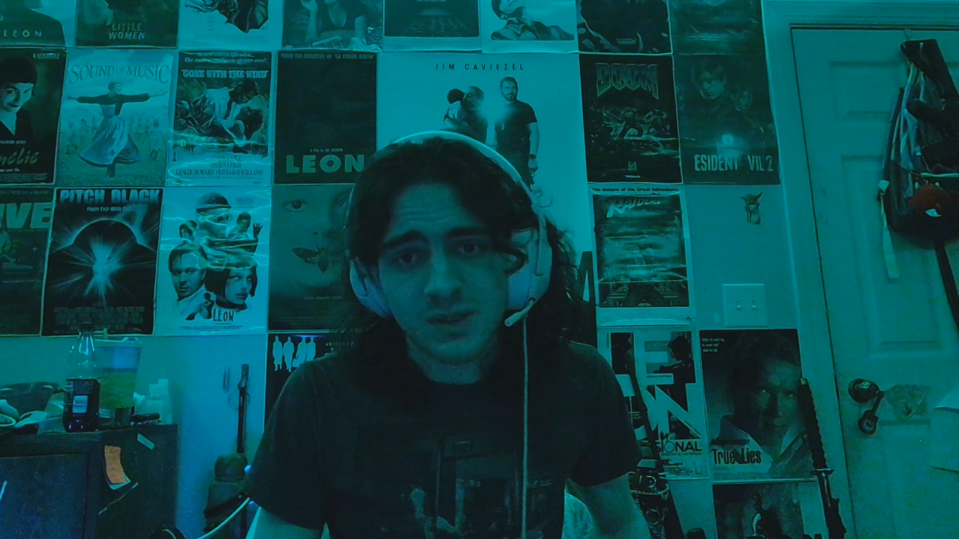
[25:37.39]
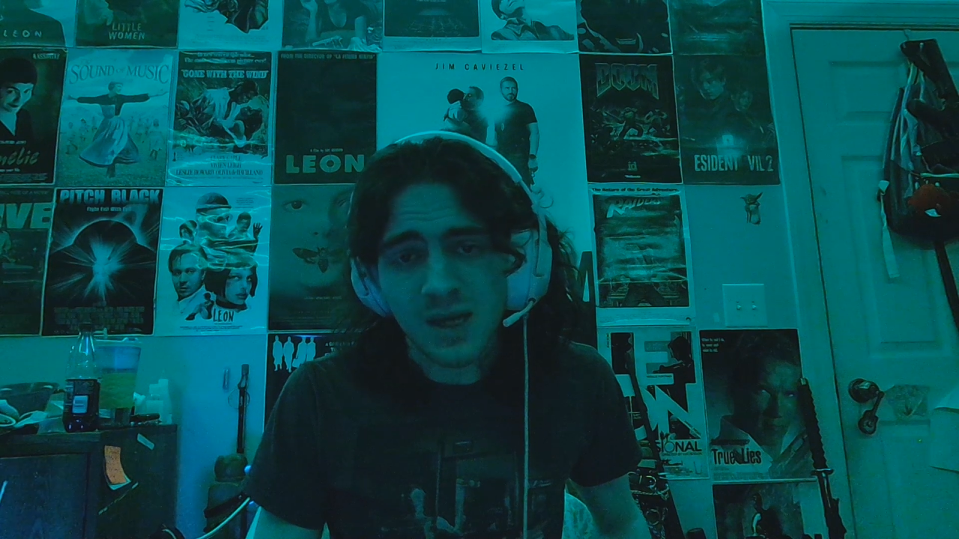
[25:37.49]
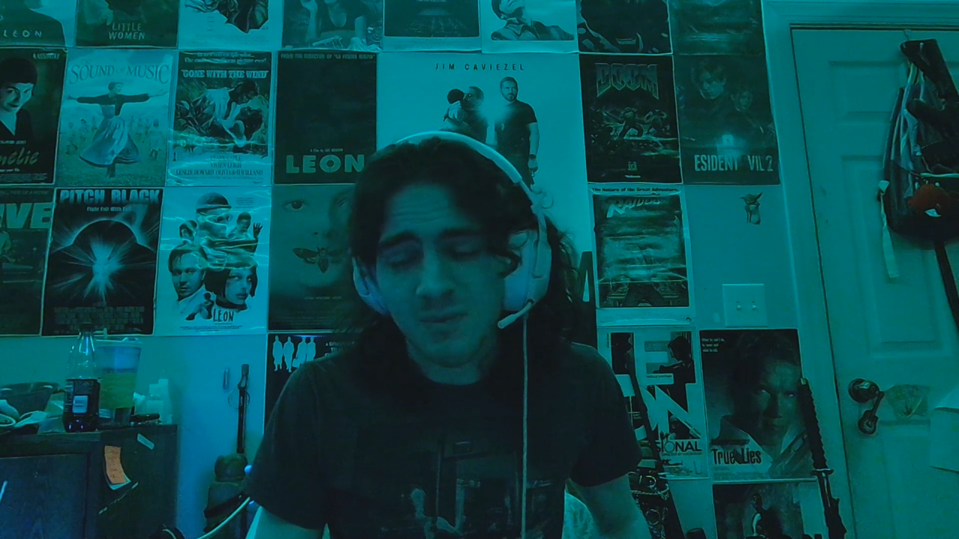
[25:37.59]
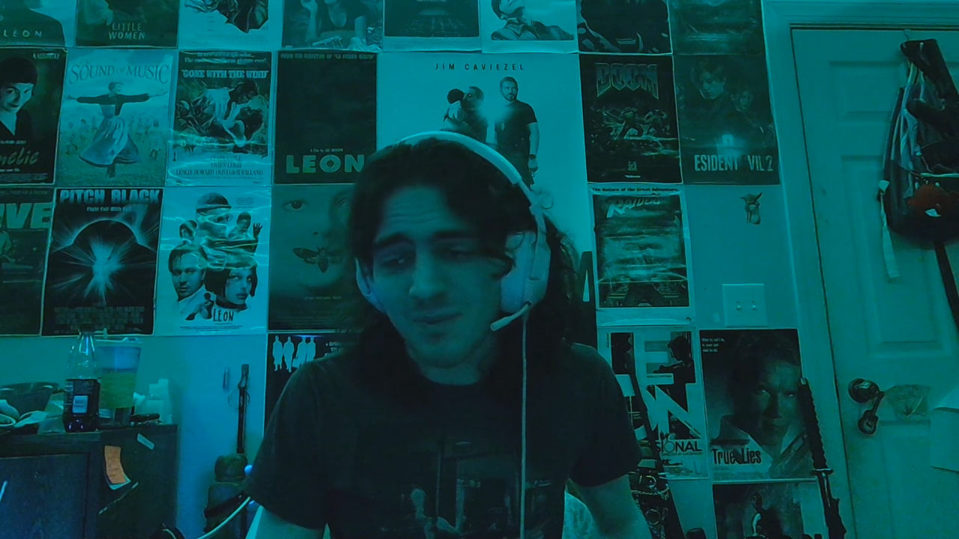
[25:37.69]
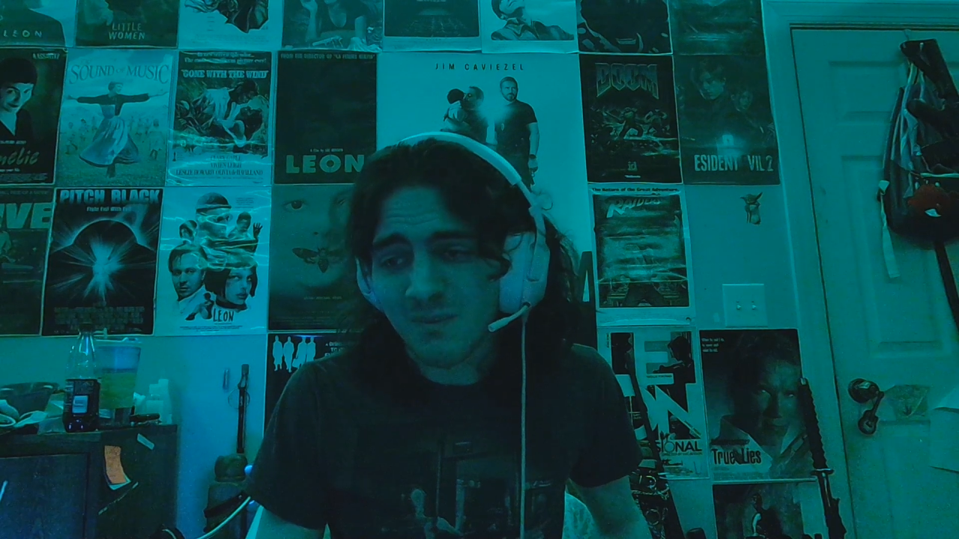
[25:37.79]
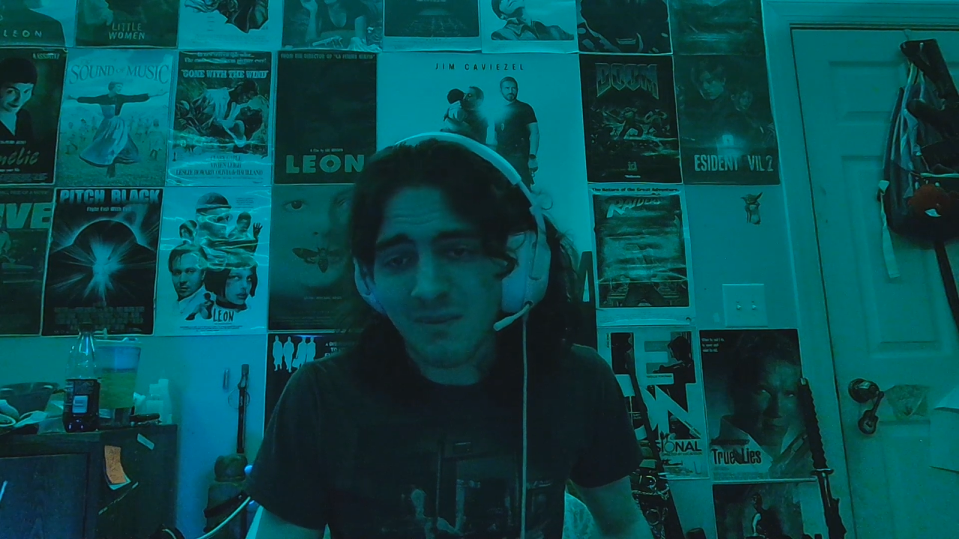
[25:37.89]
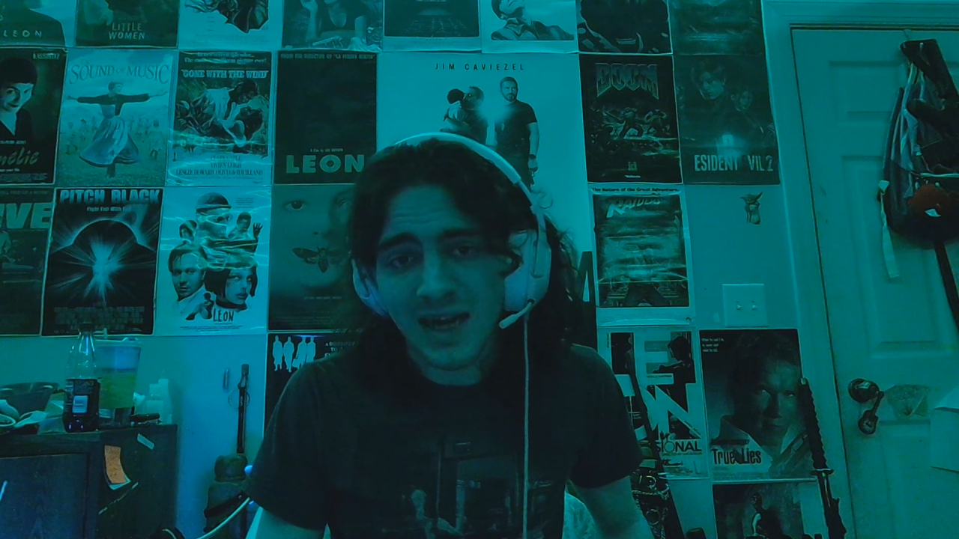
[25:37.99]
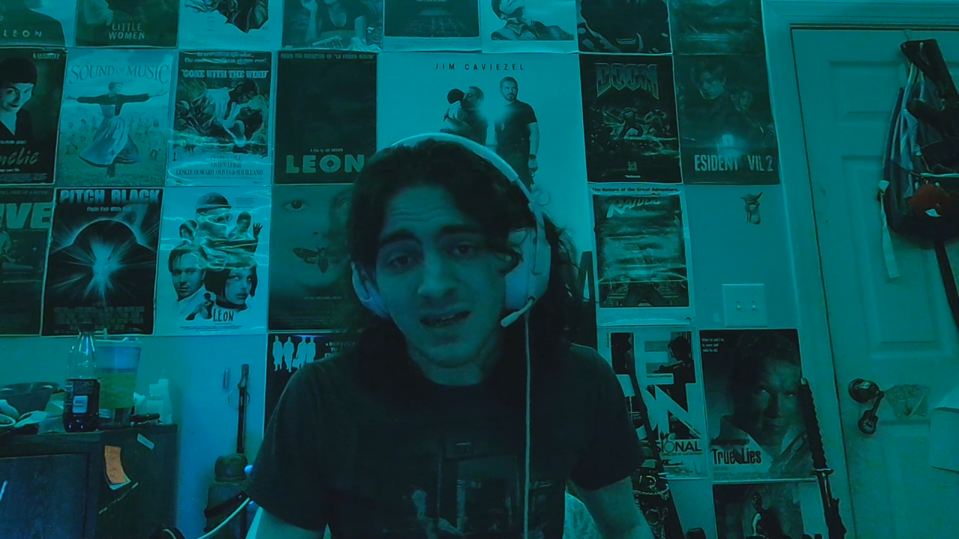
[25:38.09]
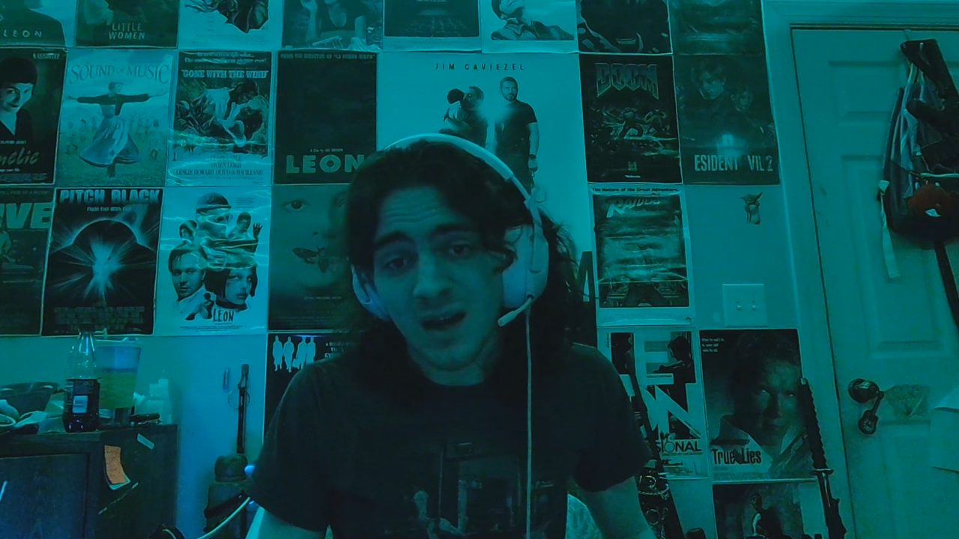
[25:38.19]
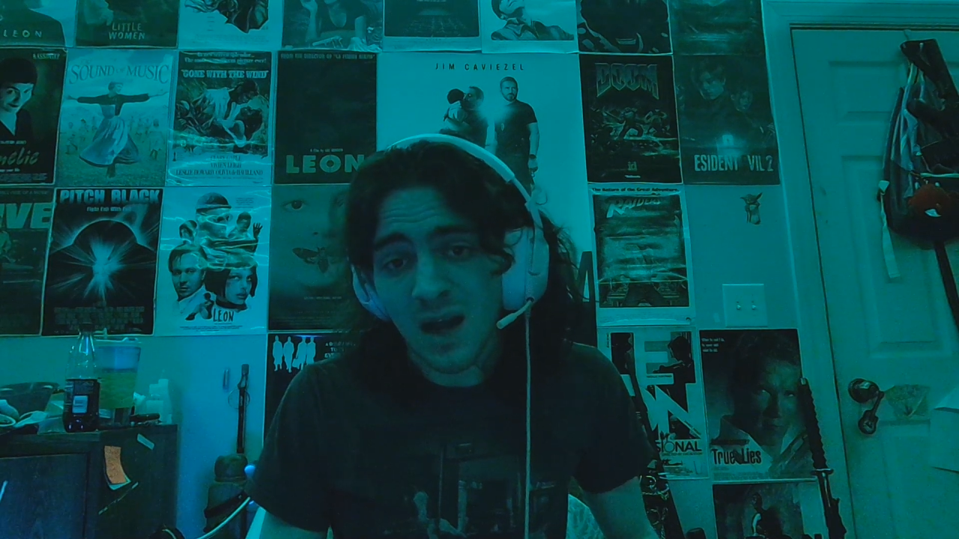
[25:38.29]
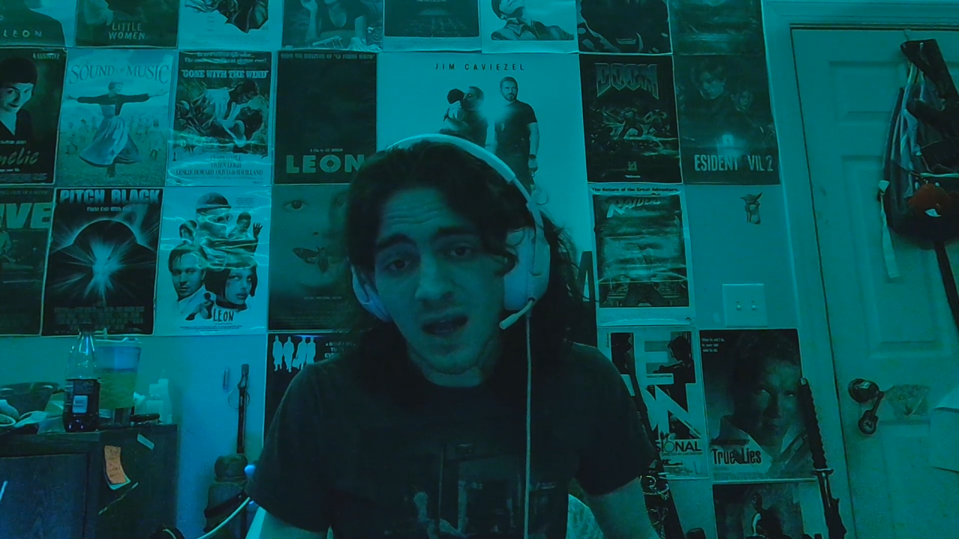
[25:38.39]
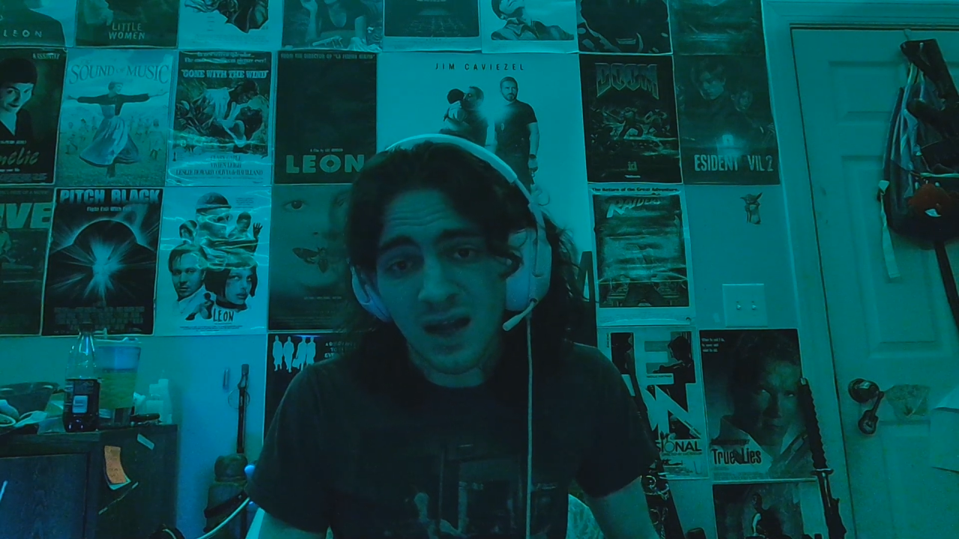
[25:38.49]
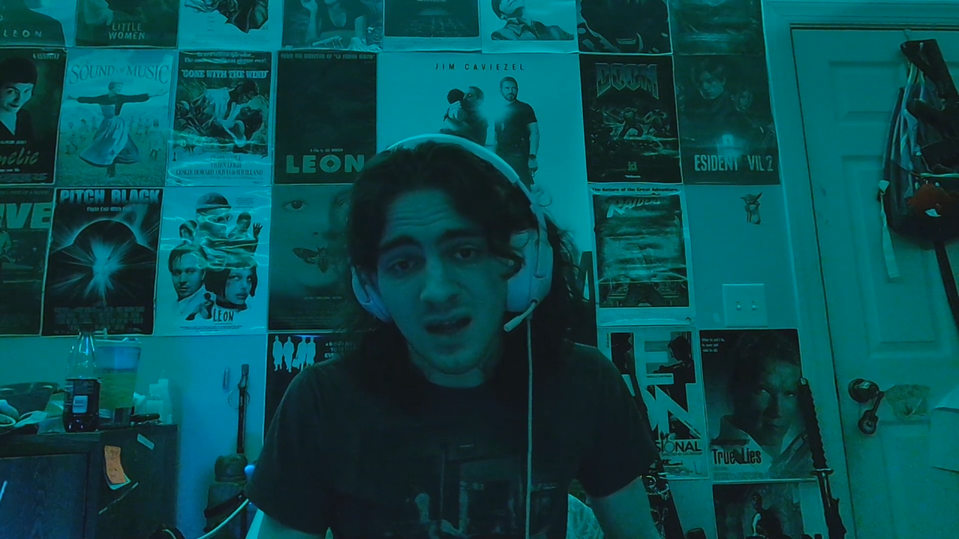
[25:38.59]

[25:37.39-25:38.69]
I might not.